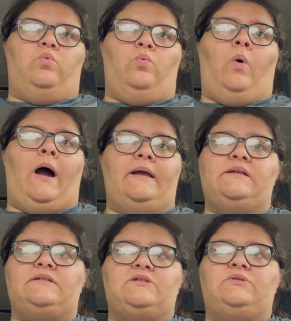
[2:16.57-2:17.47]

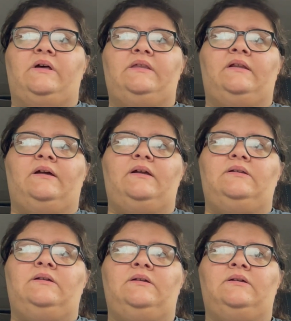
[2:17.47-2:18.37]
twice throughout the night
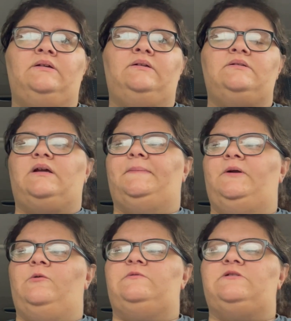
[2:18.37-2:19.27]
to go
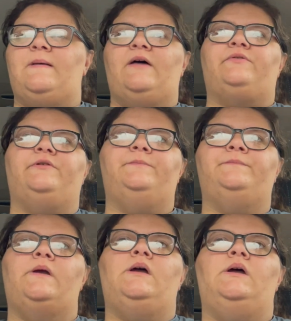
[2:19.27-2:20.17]
to the bathroom.
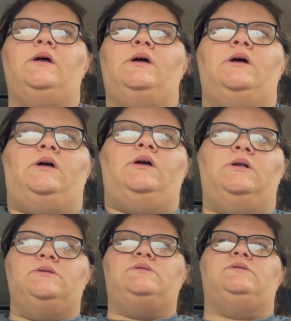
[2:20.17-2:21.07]

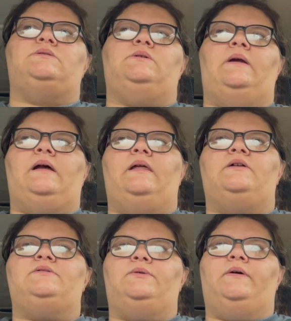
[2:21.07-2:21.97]
So I got like a
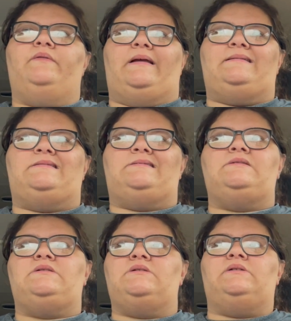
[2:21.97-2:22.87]
total of like
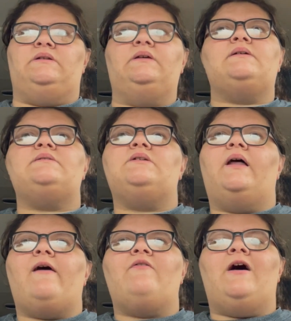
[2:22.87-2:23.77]
6.5
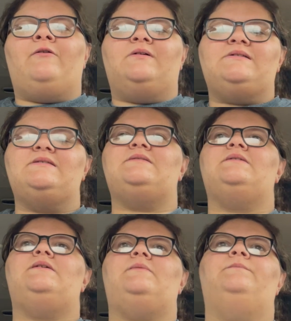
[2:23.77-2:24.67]
hours of
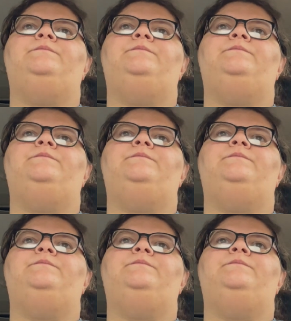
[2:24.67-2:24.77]
sleep.